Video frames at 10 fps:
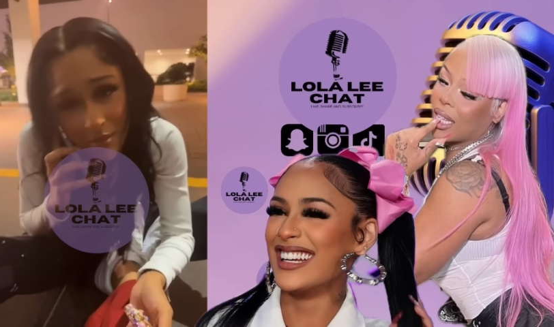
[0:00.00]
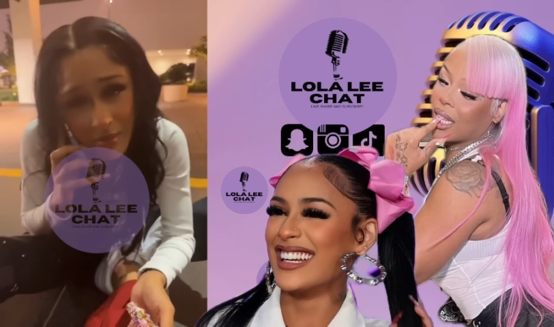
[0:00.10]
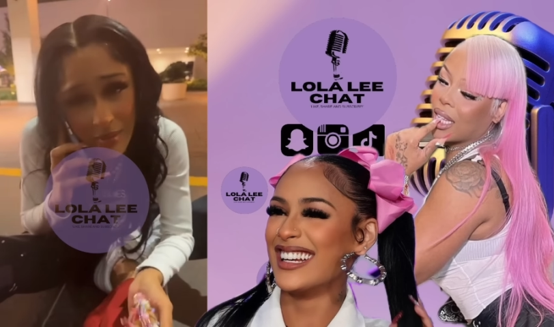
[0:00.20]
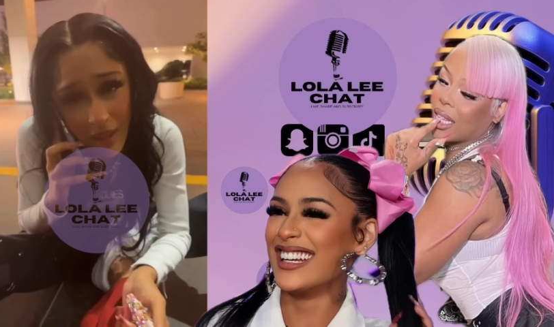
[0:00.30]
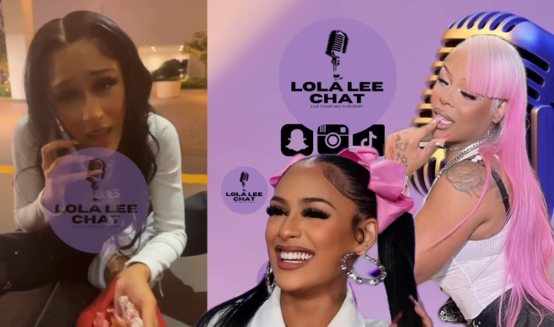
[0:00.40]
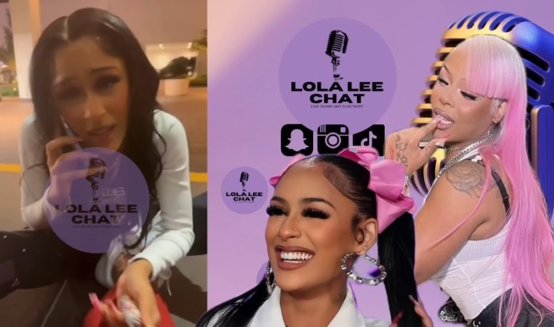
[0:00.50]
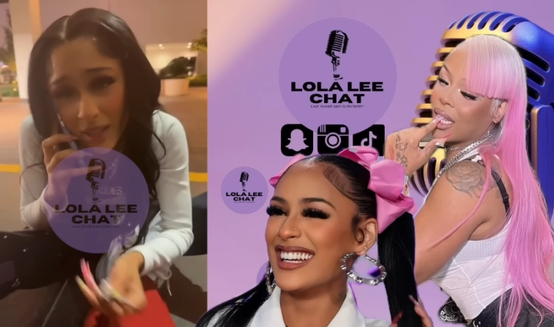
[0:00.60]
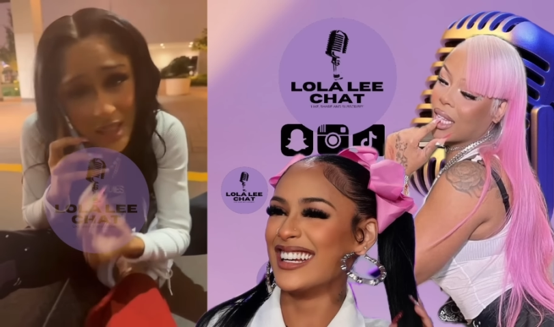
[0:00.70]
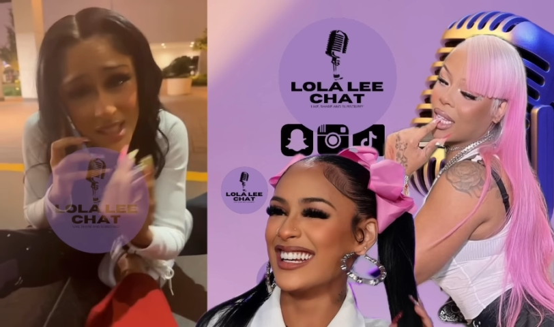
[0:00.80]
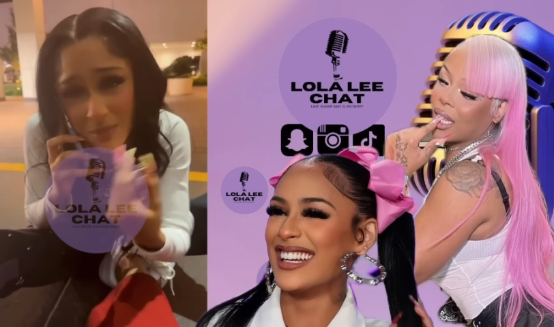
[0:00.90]
Speaker 1: um, no, people
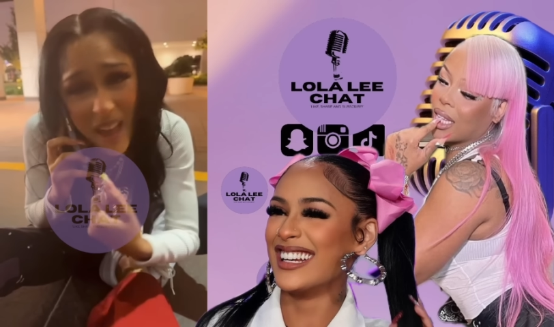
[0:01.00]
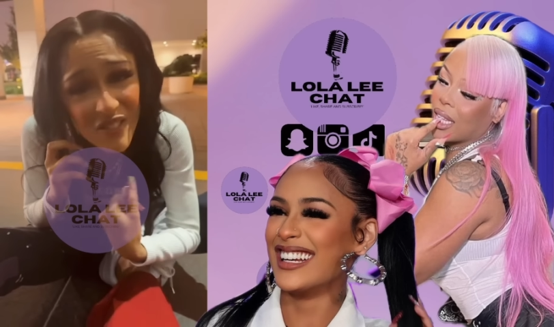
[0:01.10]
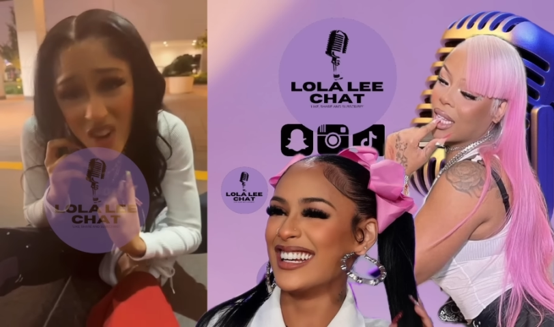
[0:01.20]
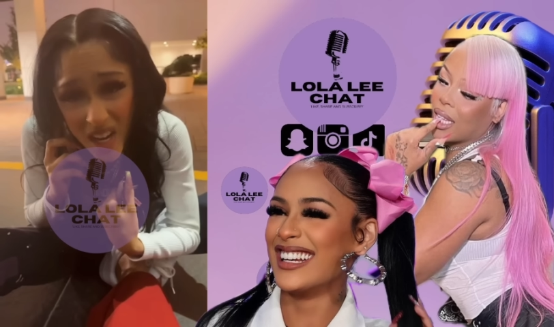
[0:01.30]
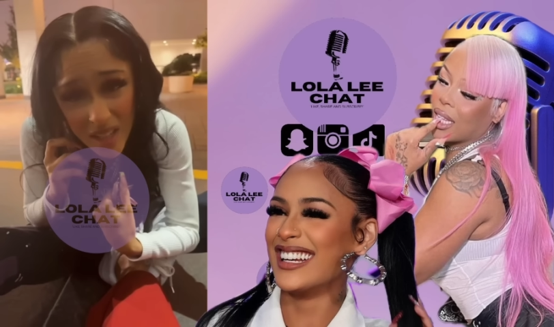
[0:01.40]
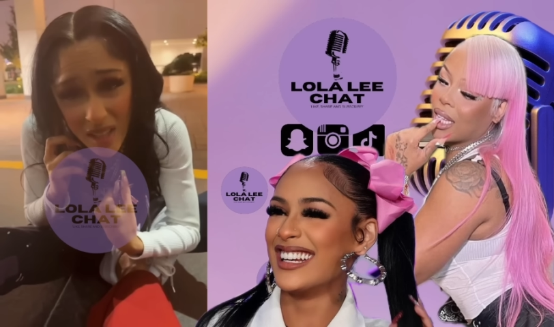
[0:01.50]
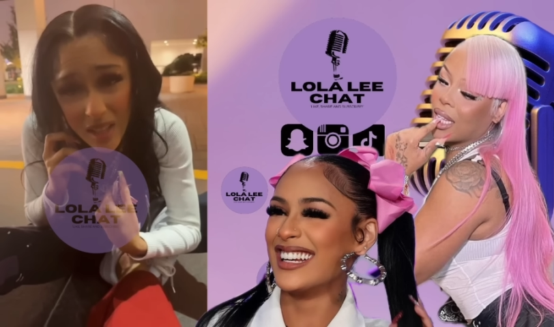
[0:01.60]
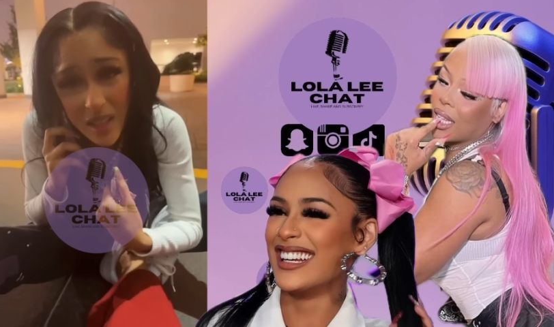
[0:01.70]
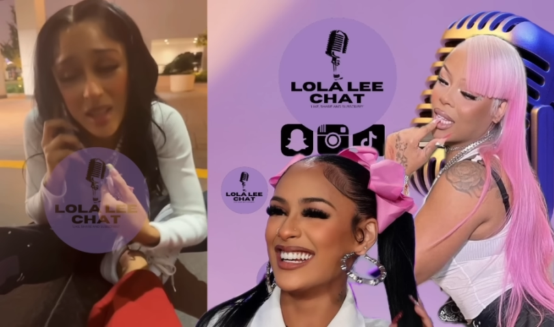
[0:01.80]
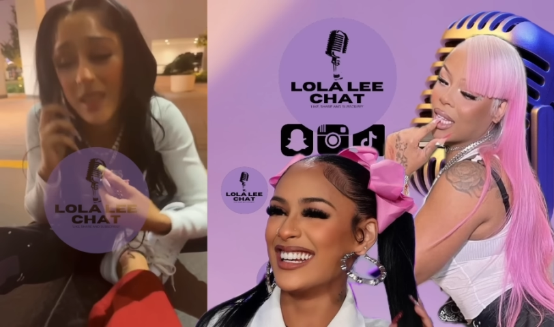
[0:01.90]
need this to is my learn
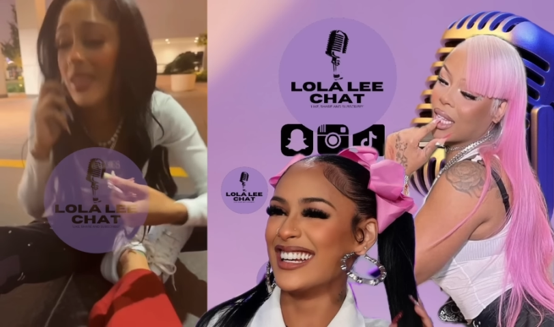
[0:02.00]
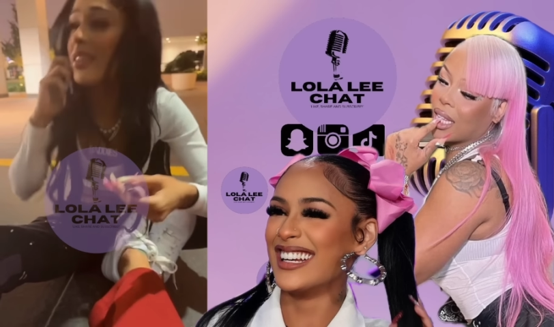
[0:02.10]
some shit.